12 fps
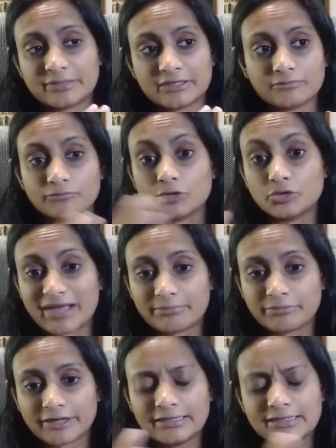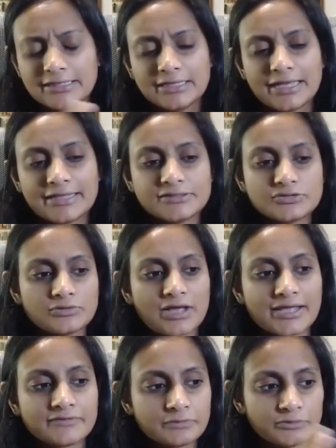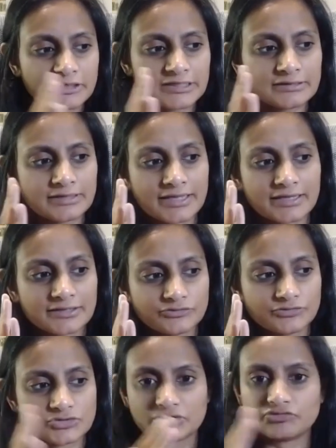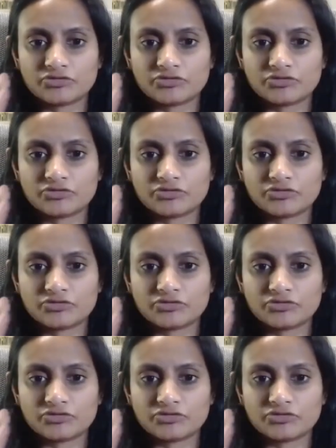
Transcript: roadmap, right? And so I have a pretty kind of strict